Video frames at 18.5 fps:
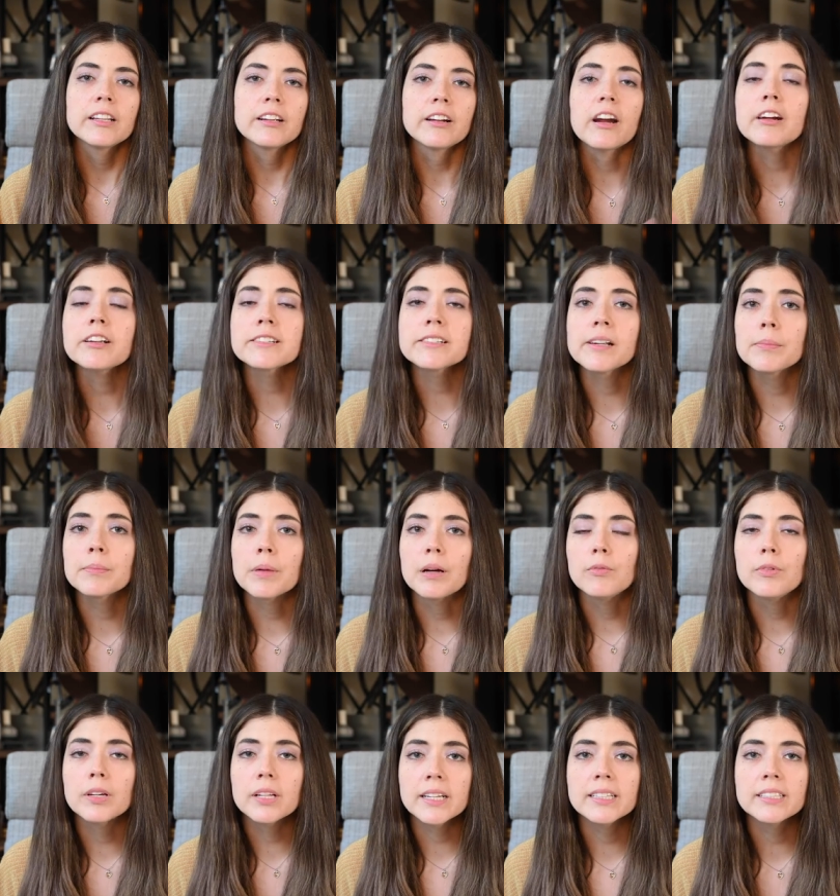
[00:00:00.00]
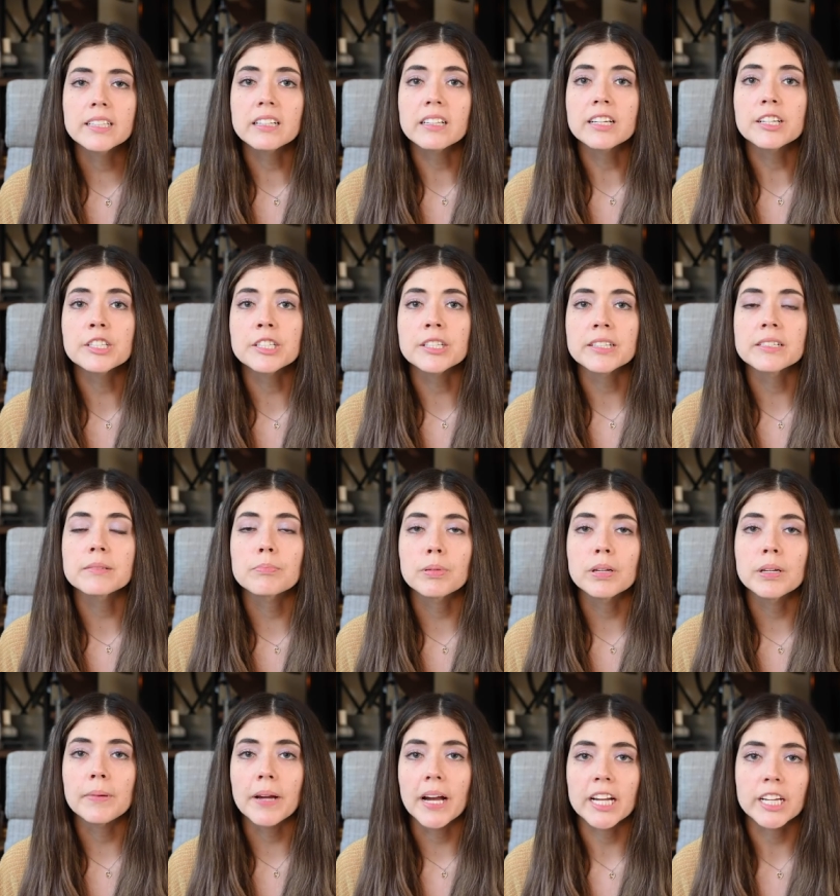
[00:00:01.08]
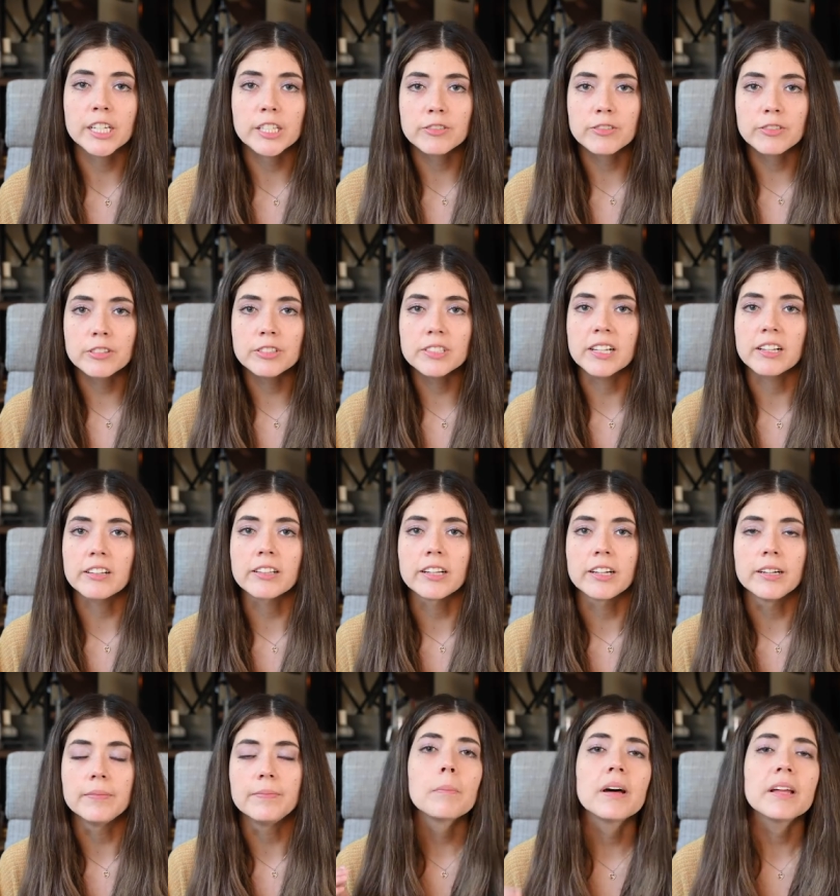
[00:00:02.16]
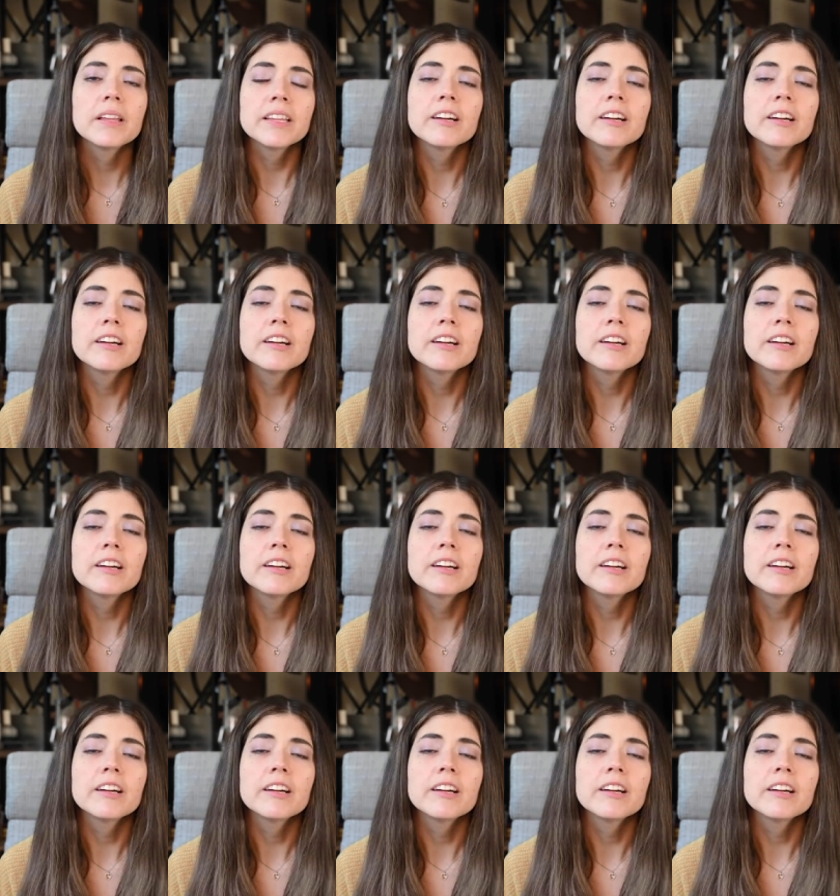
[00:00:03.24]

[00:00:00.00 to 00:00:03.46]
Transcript: There are some really delicious prepackaged foods out there, but